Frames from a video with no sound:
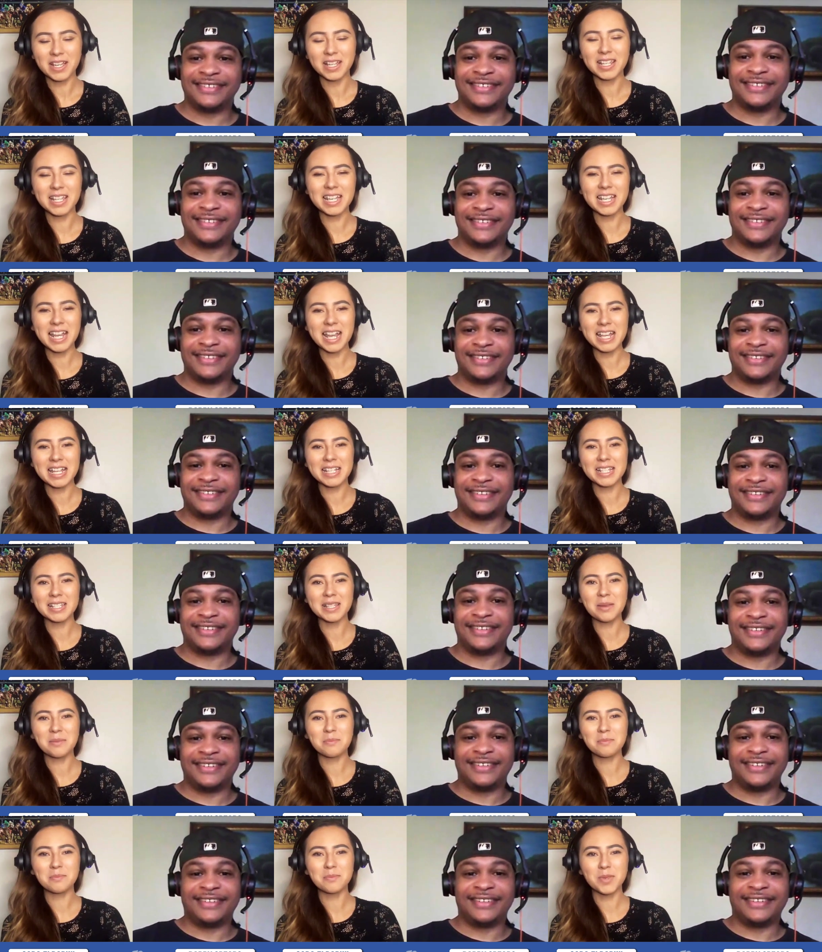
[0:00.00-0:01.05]
Speaker 1: Feeling is
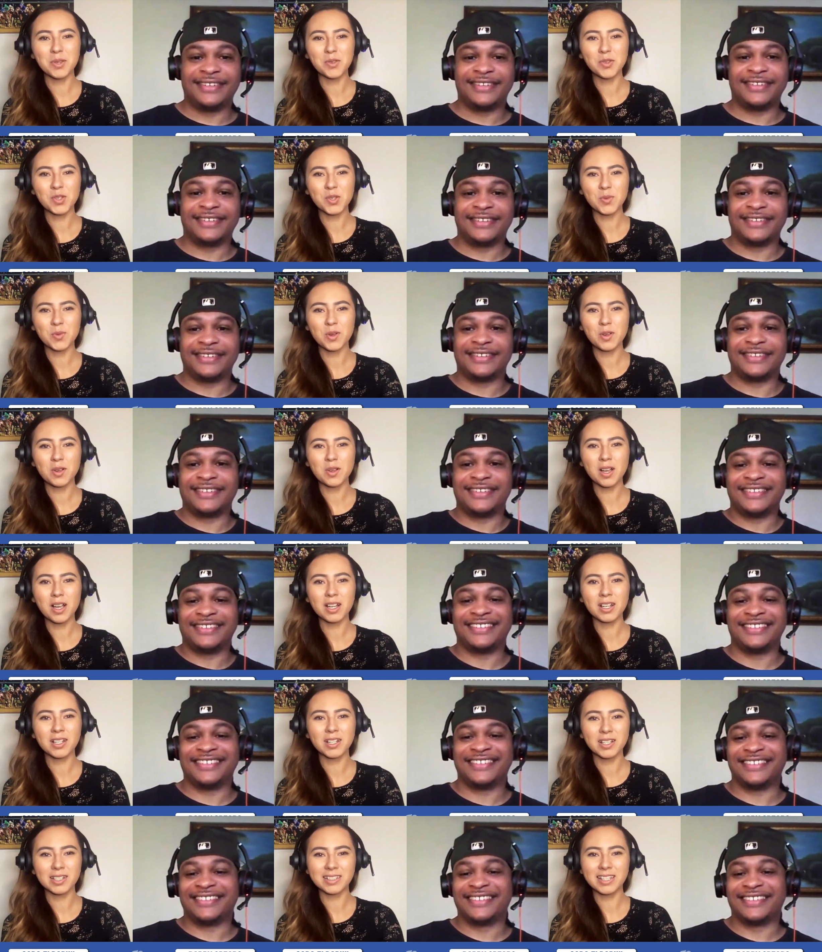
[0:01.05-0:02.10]

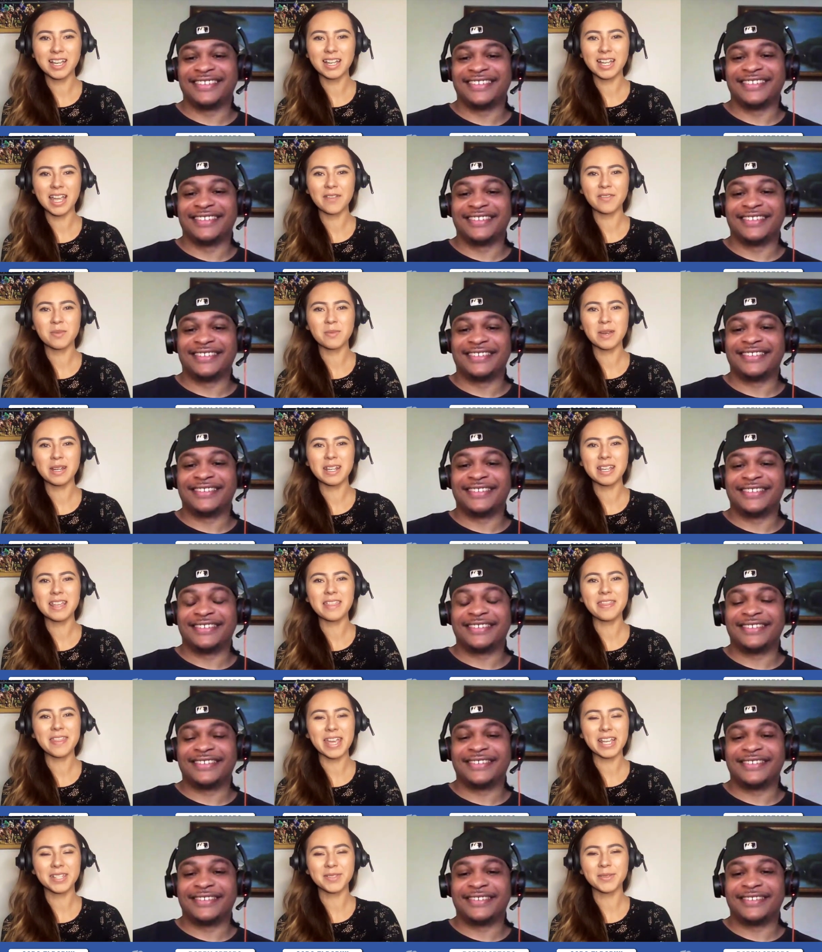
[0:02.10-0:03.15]
mutual. Good luck, everybody,
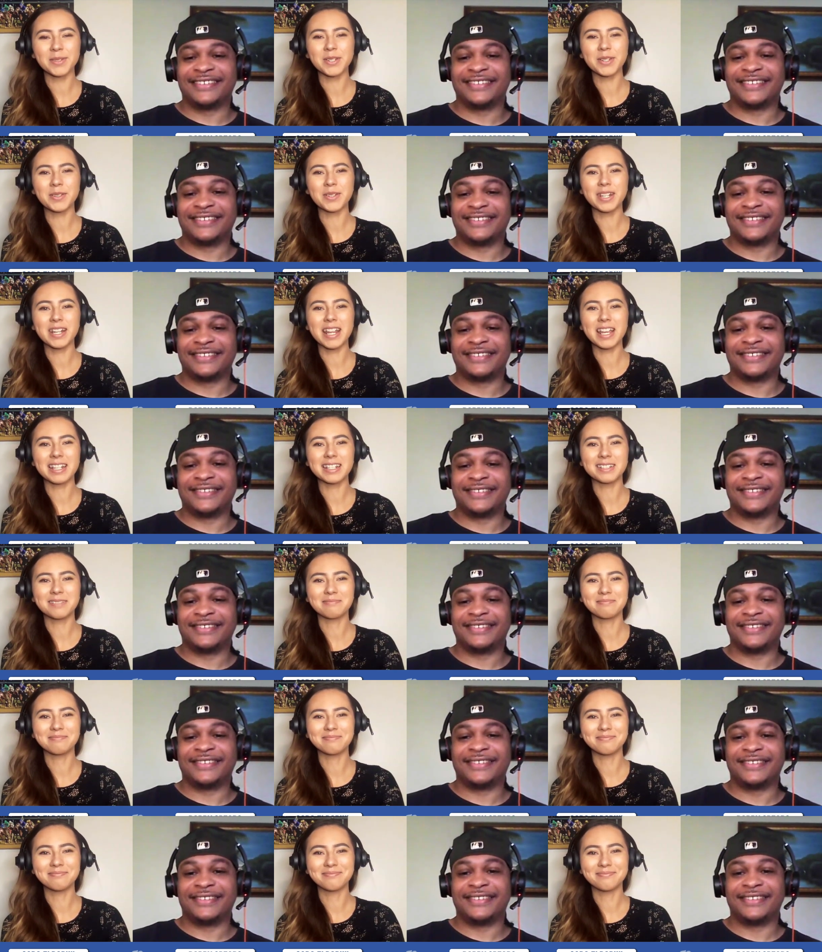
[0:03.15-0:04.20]
and thanks for tuning in.